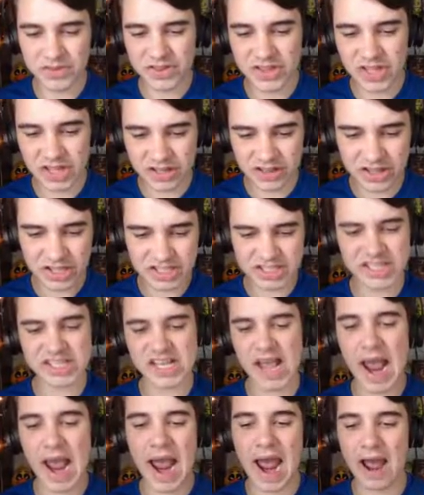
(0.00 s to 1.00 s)
Th this is
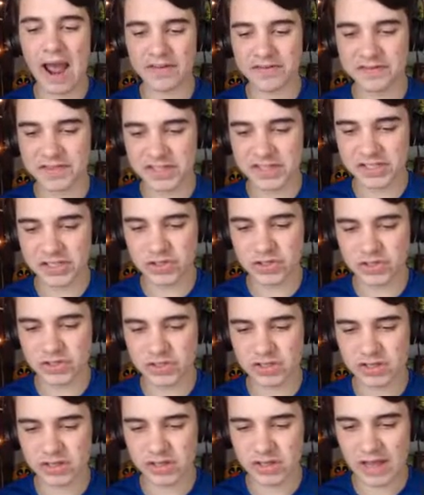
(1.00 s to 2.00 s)
half. This is
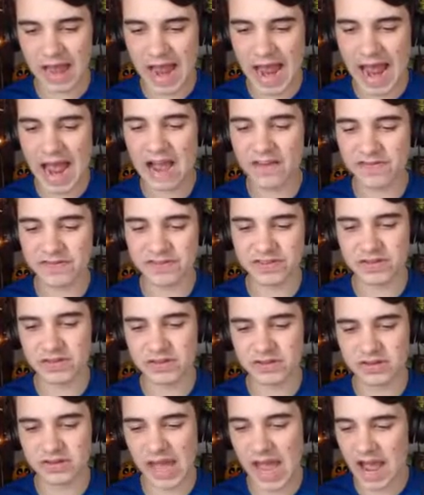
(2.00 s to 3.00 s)
half
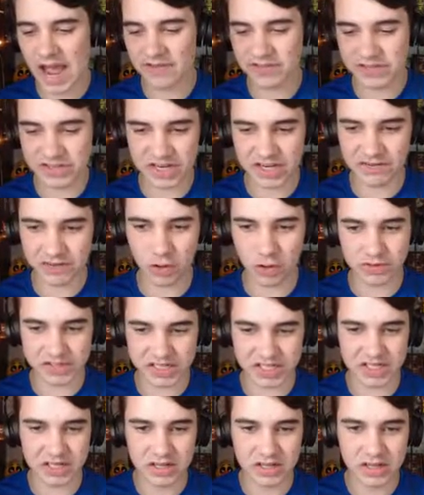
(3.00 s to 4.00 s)
half the
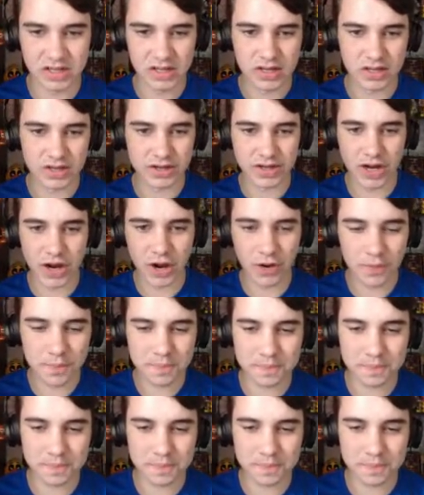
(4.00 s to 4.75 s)
difficulty, you know?